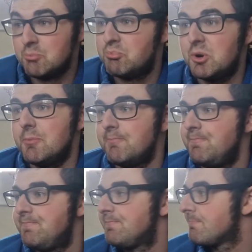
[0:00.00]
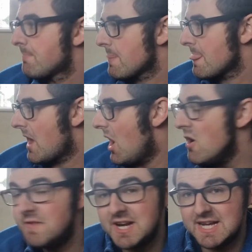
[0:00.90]
But
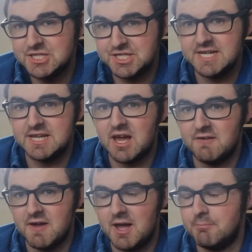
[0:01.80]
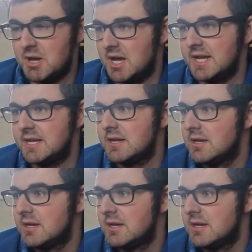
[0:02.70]
over the last year that I've had mine,